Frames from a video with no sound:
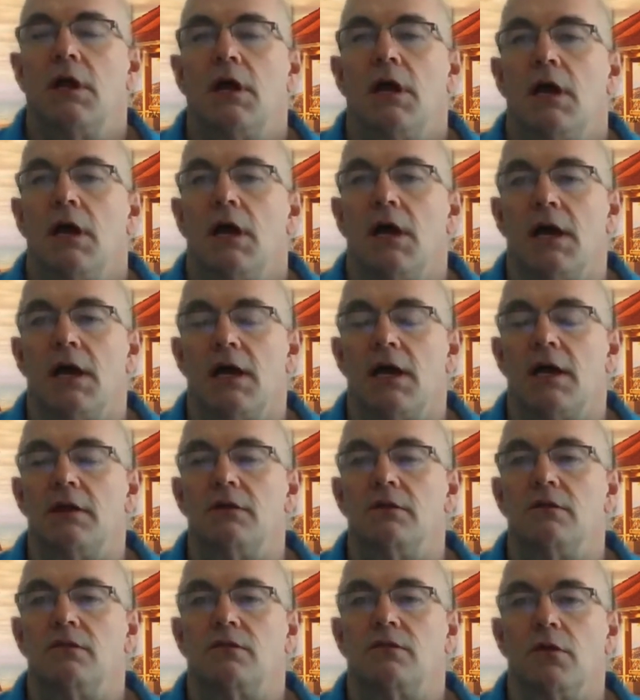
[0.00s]

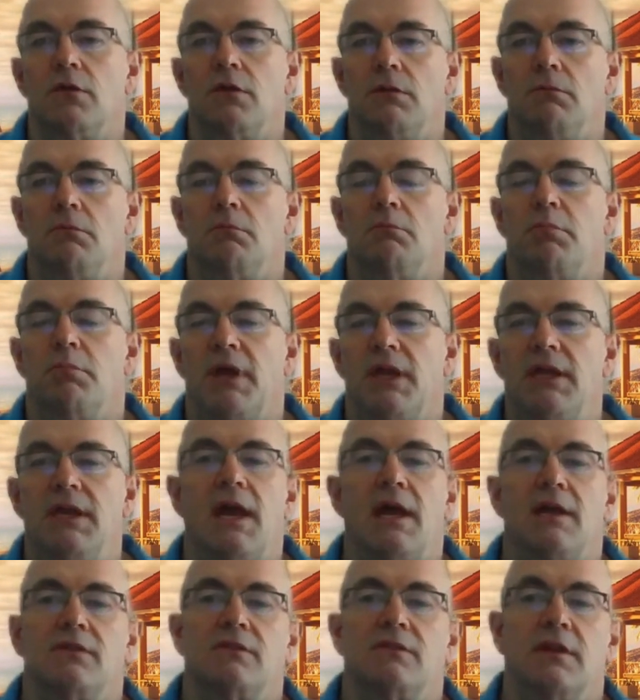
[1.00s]
But
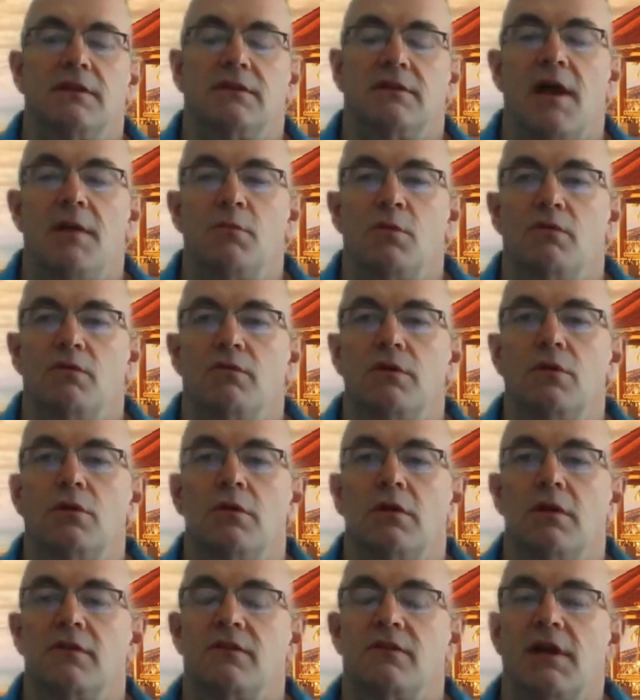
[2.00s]
yes, a time of
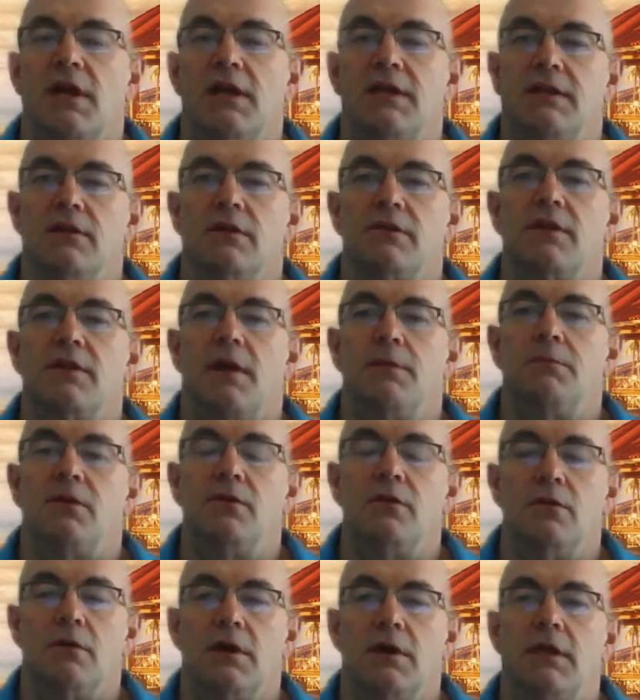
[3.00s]
renewal is an ideal time to
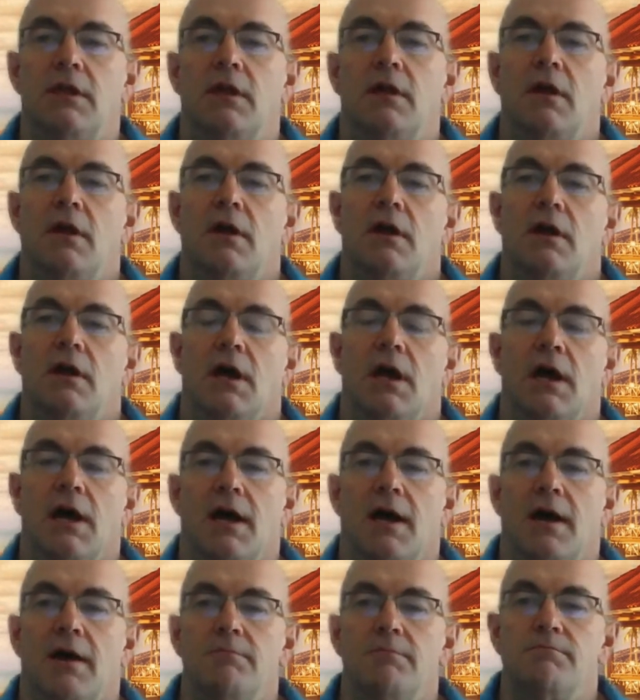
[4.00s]
do it.
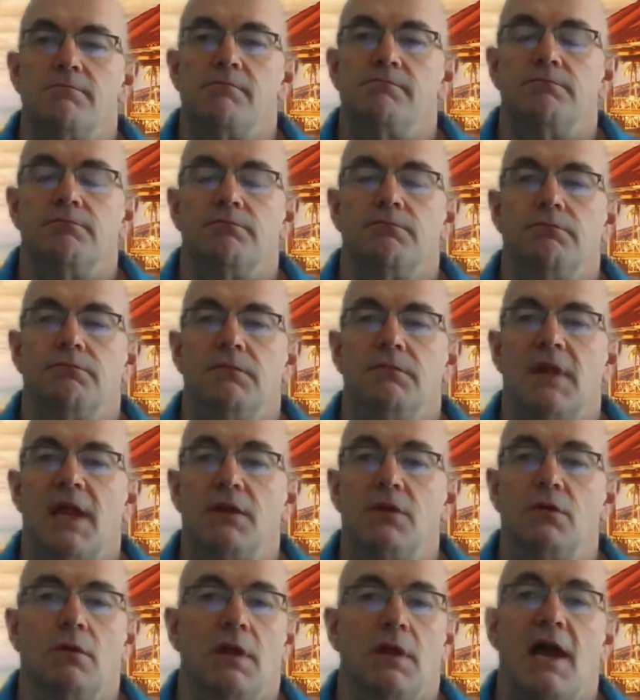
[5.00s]
Now
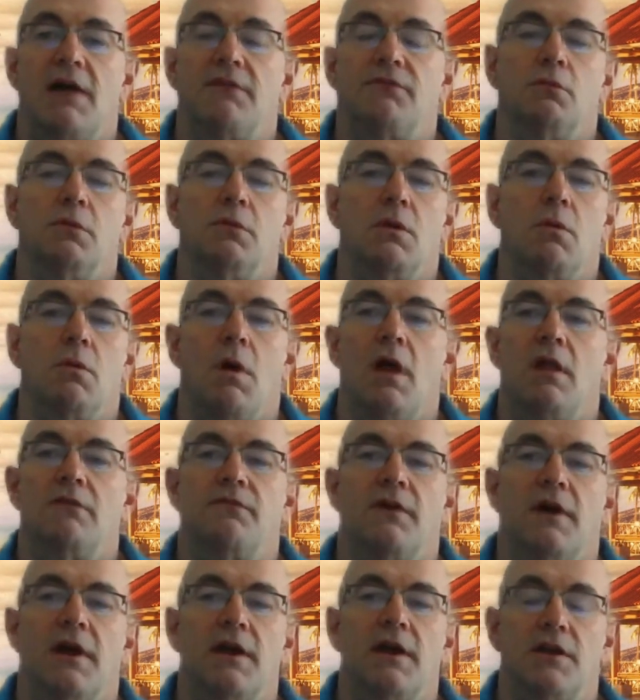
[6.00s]
you will have to
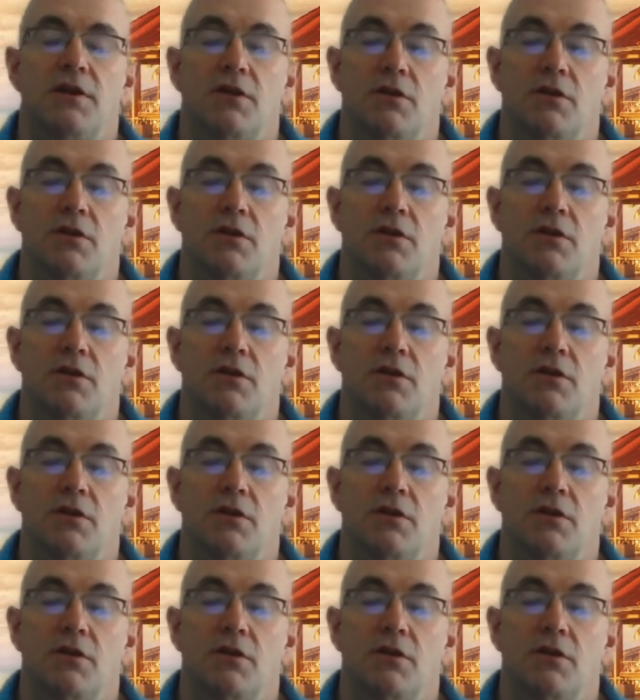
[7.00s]
requalify on your